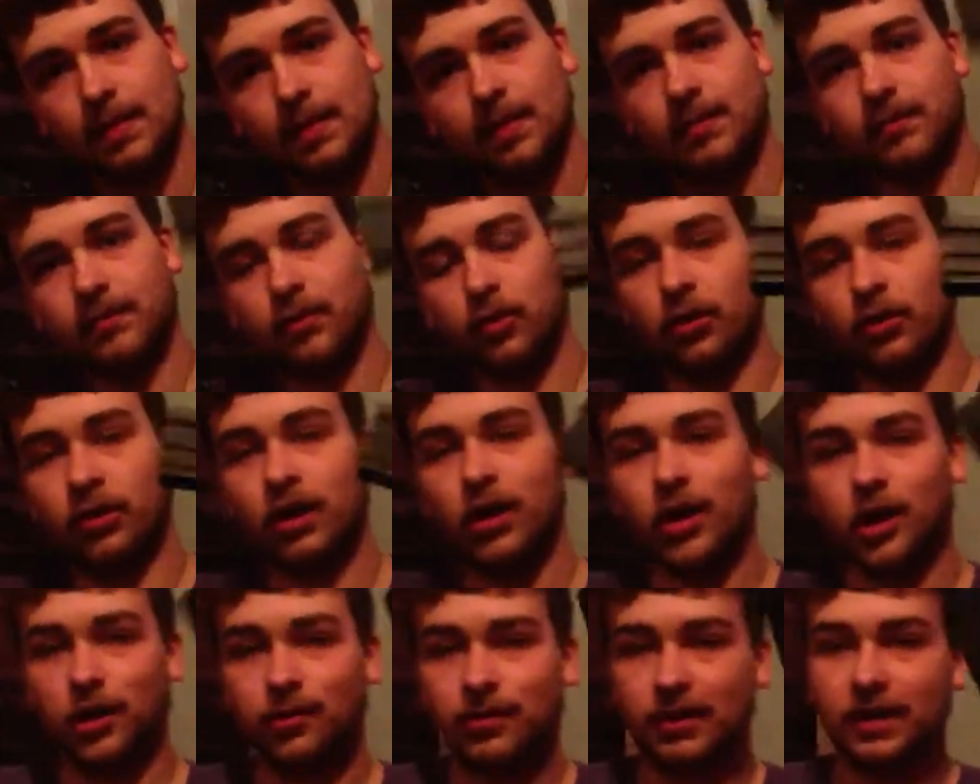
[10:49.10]

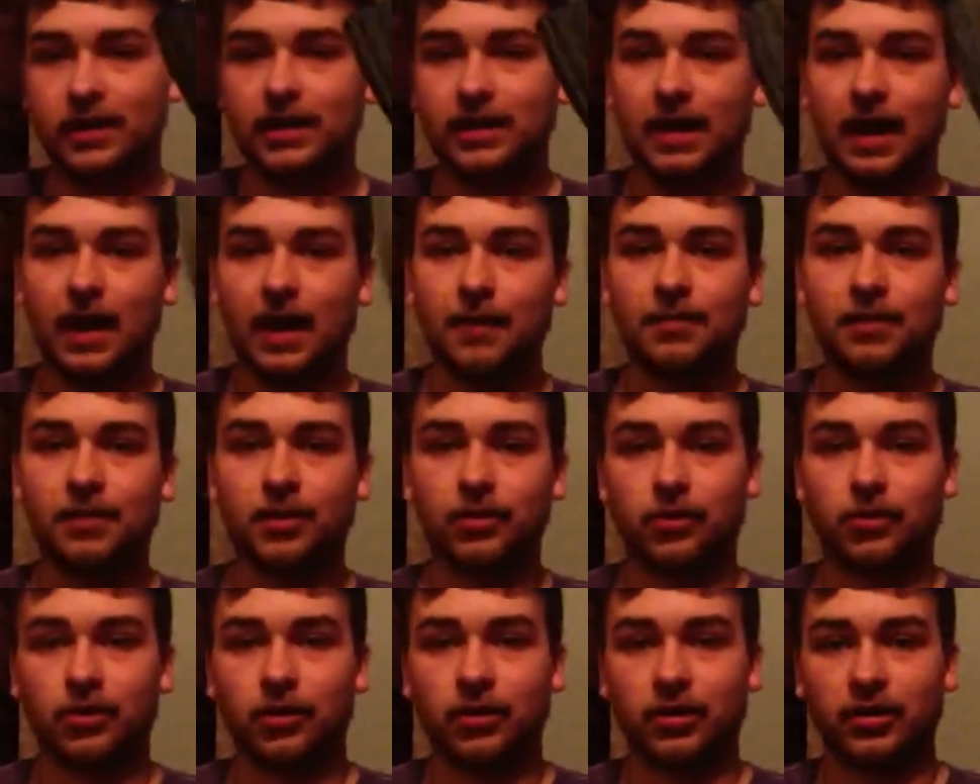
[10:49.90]
$4 mid caps
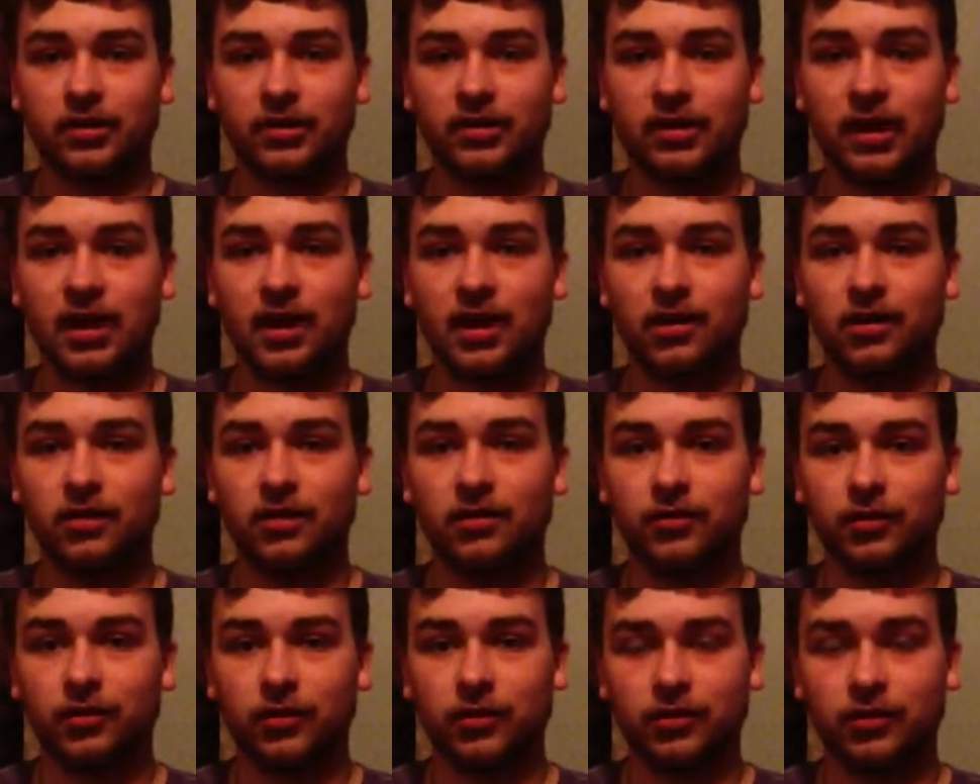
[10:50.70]
that were on sale
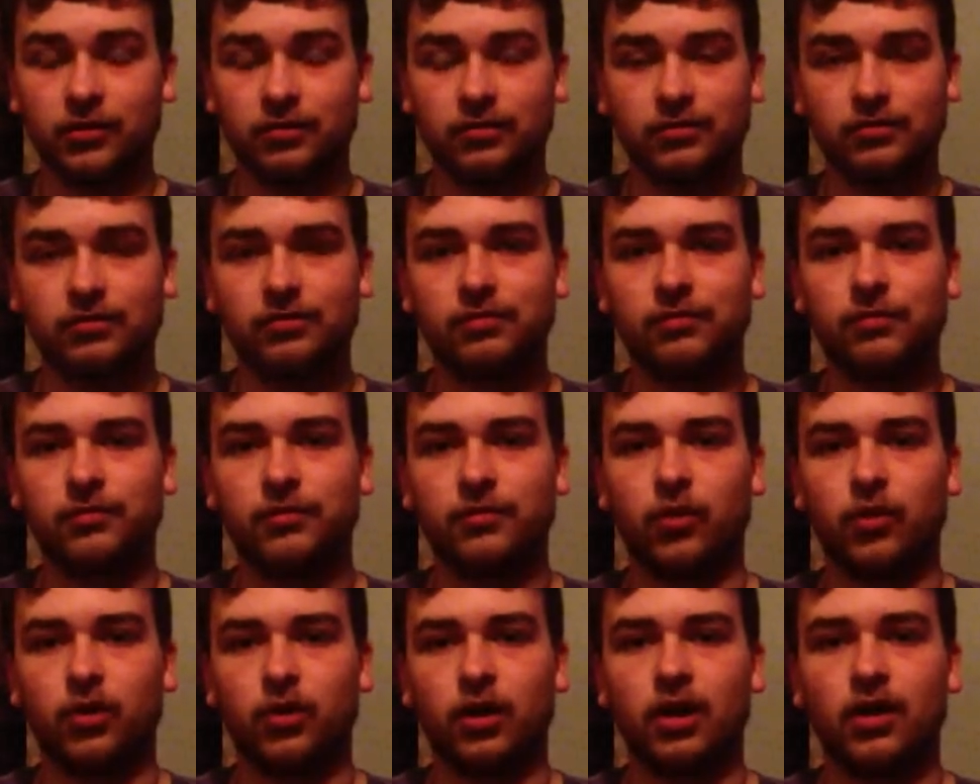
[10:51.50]
for
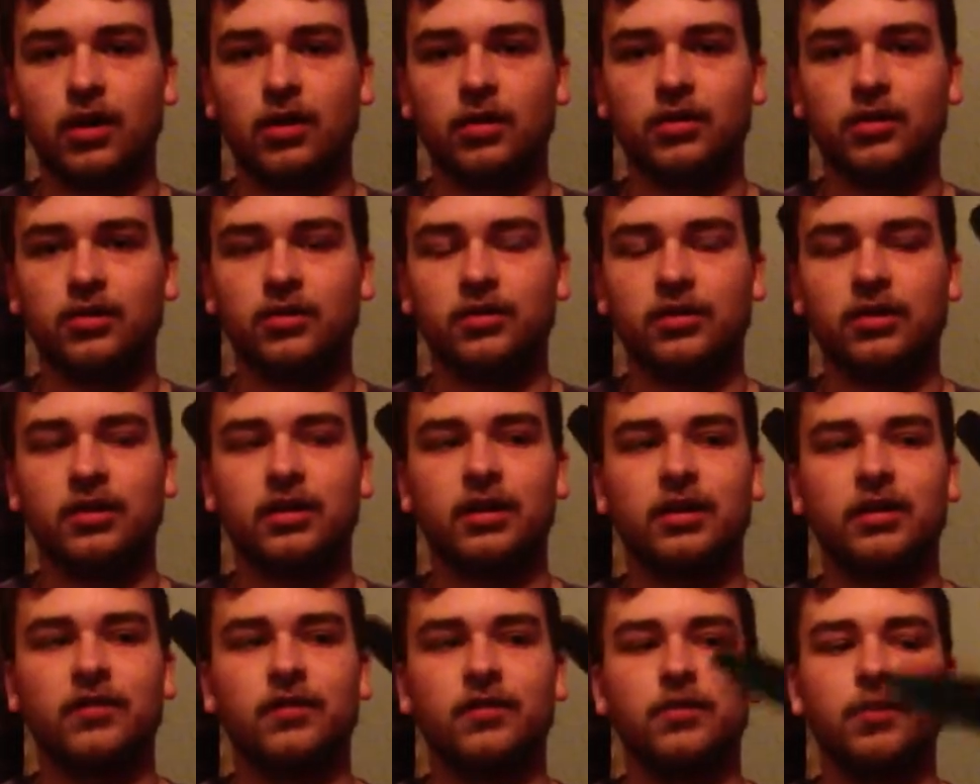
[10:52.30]
$4.
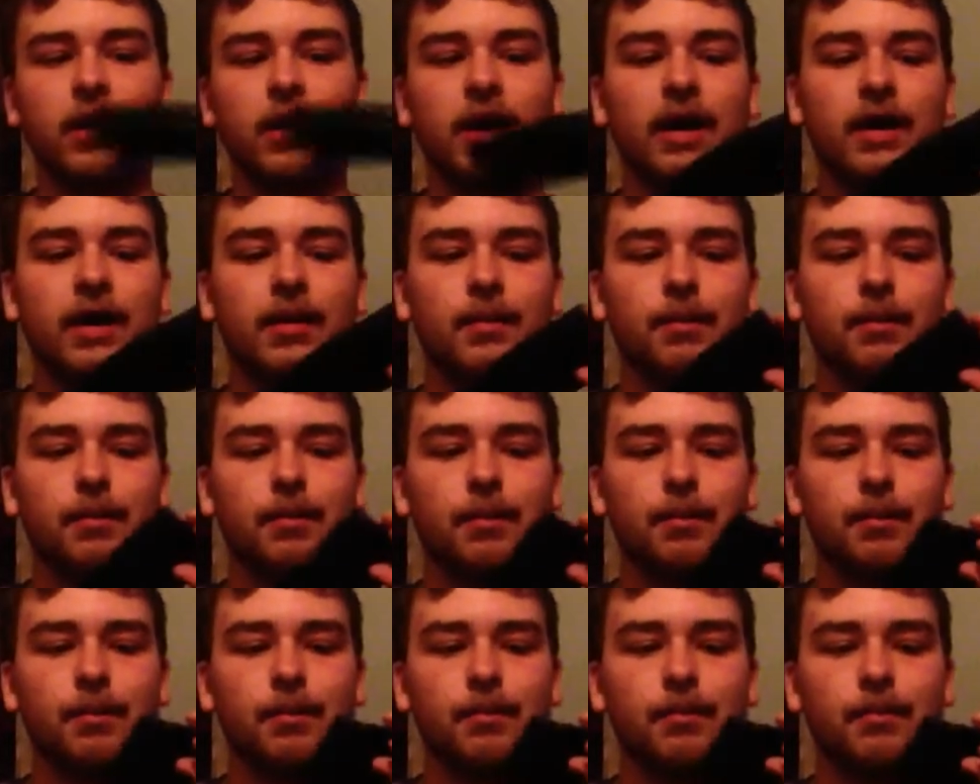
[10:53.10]
And if you buy it
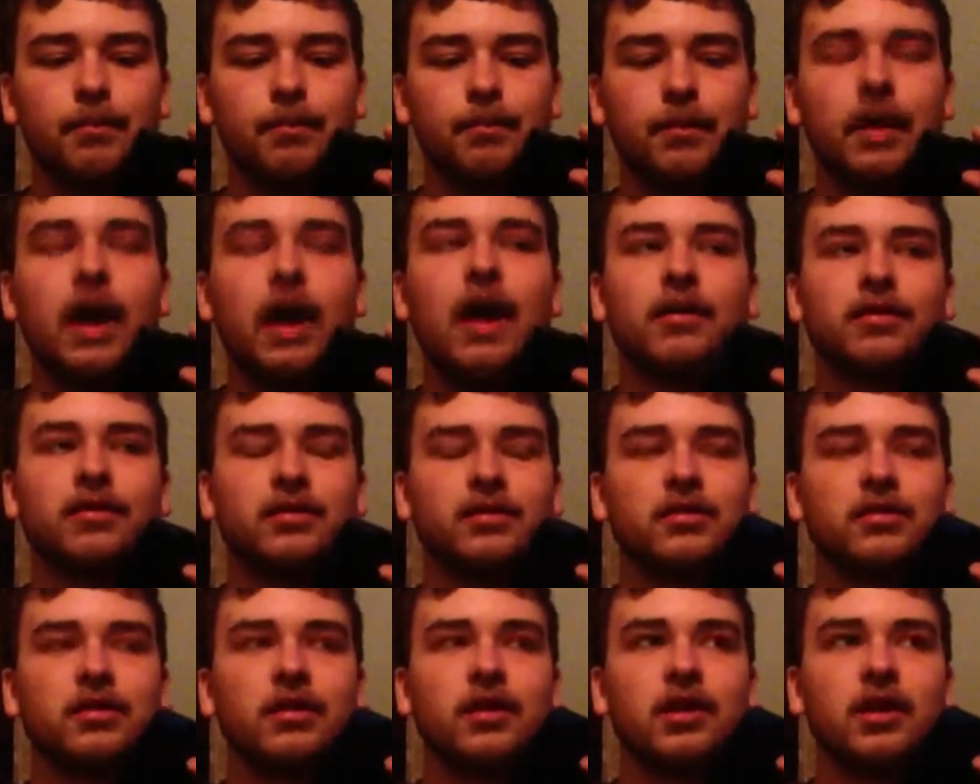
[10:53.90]

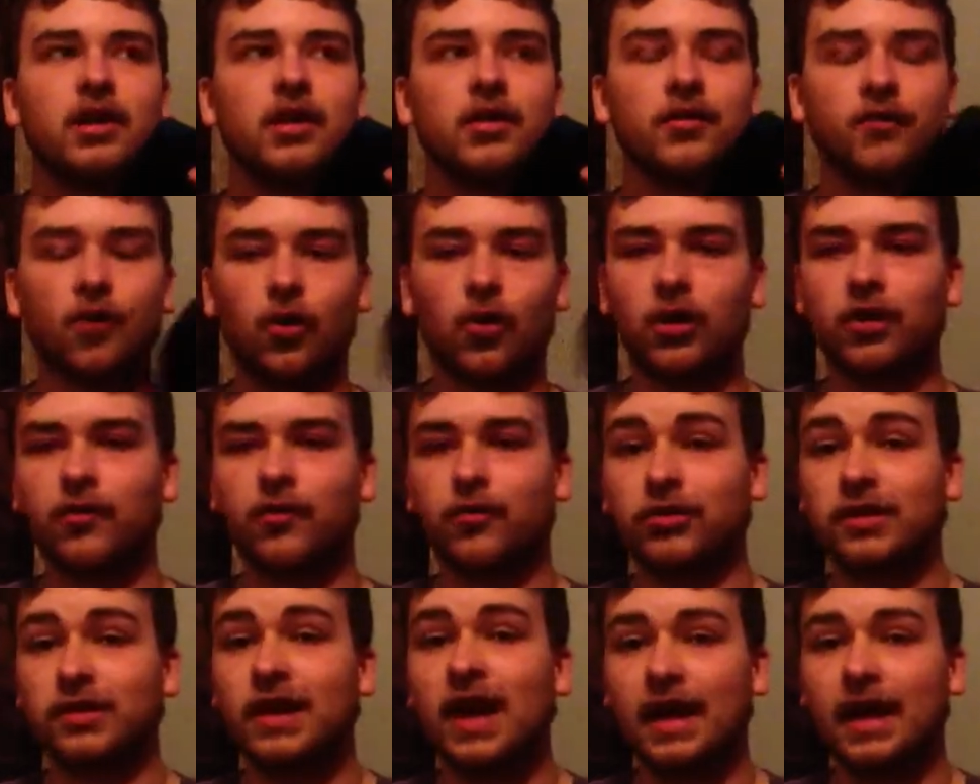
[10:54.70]
was 40
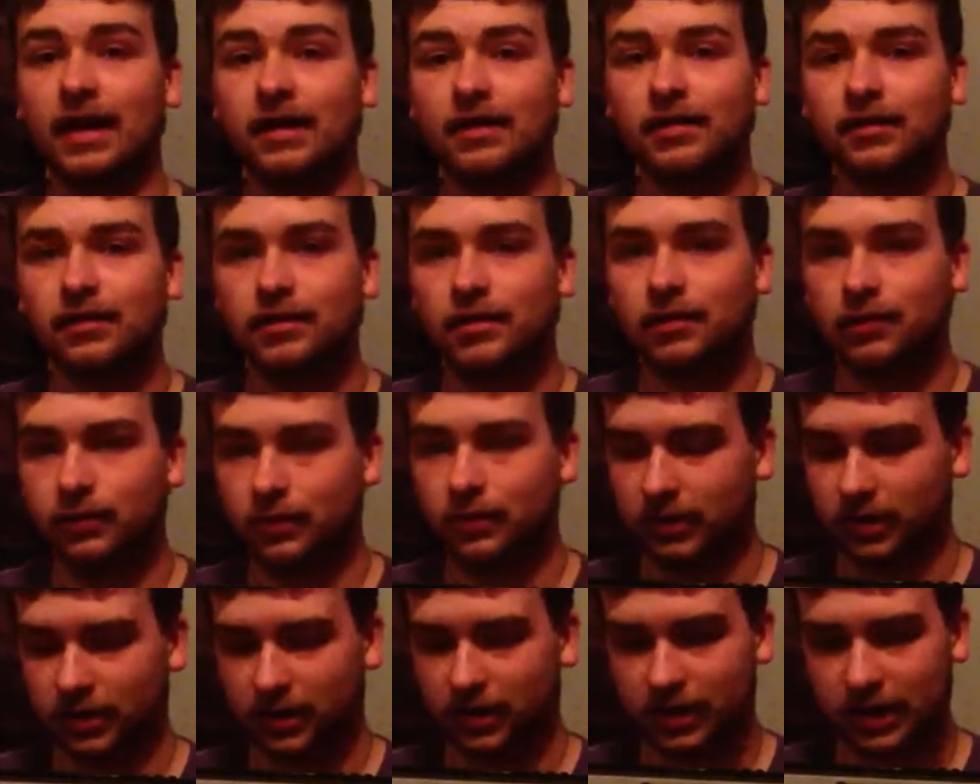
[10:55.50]
for 10
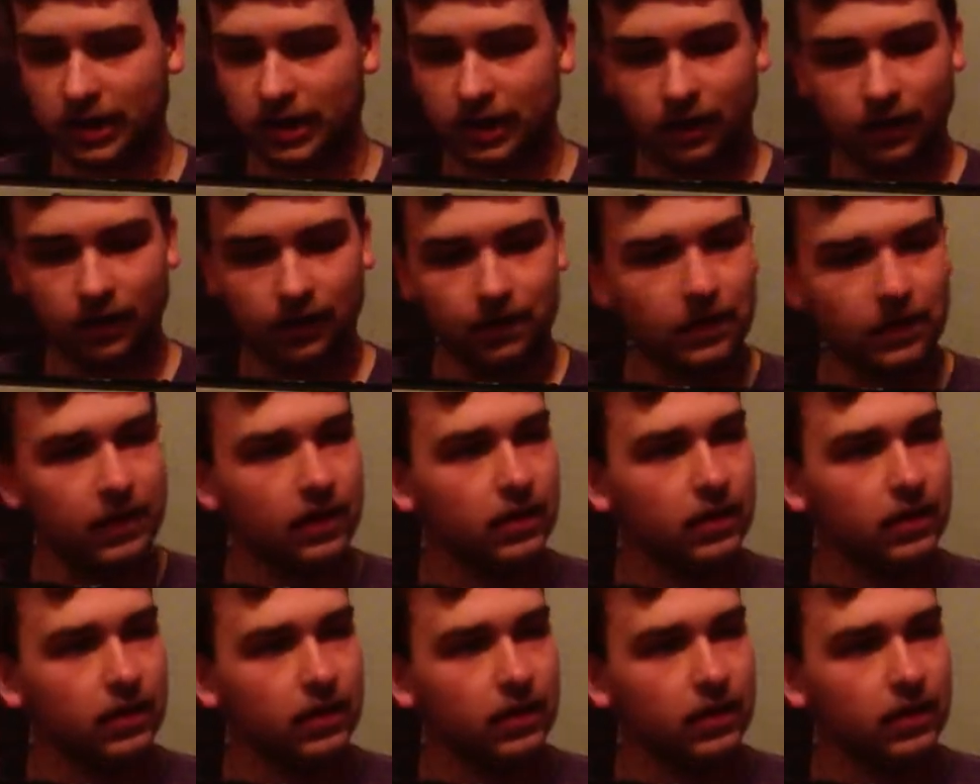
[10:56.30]
was the deal.